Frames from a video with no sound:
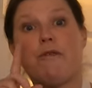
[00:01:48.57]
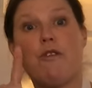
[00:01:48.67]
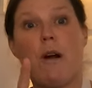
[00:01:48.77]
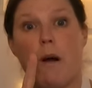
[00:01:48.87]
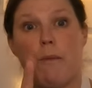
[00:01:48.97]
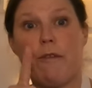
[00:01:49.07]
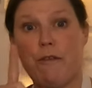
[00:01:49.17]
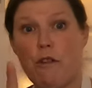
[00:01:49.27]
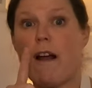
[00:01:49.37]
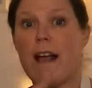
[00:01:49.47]
But
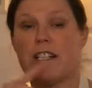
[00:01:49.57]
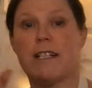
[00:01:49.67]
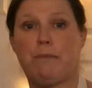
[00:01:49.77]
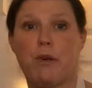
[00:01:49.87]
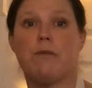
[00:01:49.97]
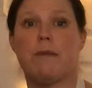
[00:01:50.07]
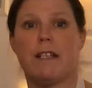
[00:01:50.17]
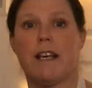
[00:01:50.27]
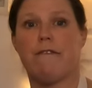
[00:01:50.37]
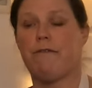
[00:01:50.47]
before I actually put them in
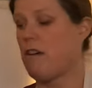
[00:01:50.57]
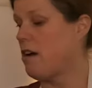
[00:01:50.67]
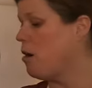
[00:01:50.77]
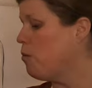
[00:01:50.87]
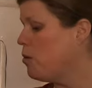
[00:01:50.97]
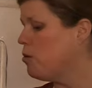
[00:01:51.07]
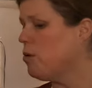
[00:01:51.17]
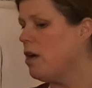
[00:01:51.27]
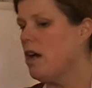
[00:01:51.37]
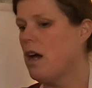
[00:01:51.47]
the air fryer, I
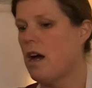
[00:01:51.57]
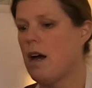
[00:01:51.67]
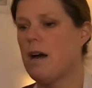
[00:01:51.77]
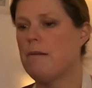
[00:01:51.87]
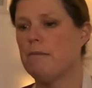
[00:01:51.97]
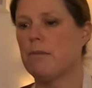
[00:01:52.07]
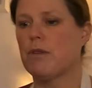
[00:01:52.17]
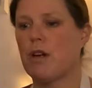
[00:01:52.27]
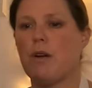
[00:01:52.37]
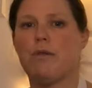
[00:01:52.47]
will
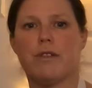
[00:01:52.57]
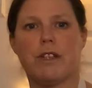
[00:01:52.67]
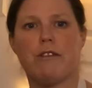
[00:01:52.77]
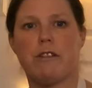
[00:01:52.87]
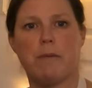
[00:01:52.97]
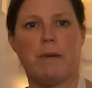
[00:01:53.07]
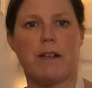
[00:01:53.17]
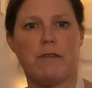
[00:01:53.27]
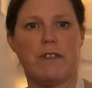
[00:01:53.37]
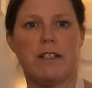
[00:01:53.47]
coat the crisper
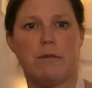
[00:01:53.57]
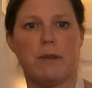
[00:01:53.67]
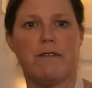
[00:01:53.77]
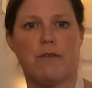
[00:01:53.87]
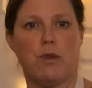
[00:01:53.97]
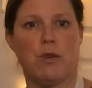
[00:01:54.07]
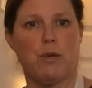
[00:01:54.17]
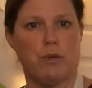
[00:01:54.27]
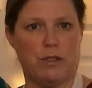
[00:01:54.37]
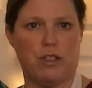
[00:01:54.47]
plates with a little bit of
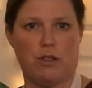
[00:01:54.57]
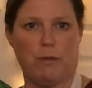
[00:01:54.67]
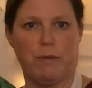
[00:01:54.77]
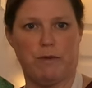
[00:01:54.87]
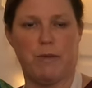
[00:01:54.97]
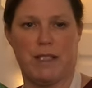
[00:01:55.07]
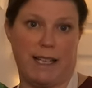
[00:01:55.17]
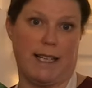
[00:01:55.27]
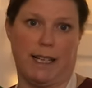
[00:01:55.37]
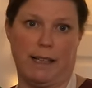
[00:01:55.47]
oil to stop them from
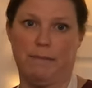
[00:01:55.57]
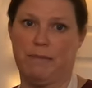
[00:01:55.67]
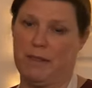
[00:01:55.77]
sticking.